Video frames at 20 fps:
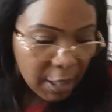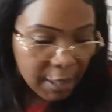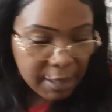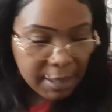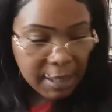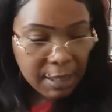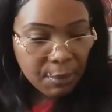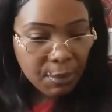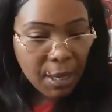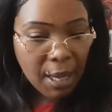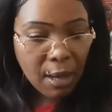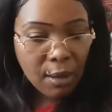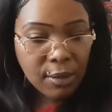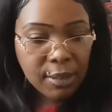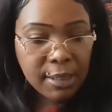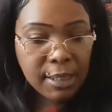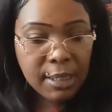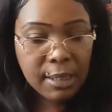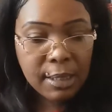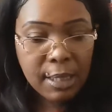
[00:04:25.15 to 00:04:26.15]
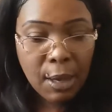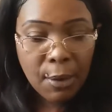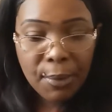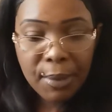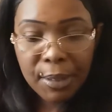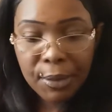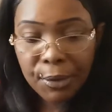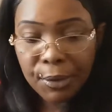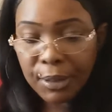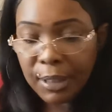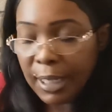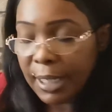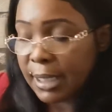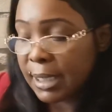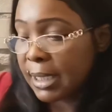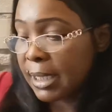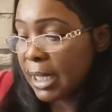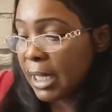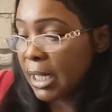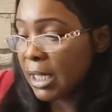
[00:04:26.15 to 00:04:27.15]
let's see what else is going on.
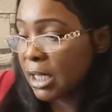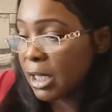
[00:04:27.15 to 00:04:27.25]
Let's see.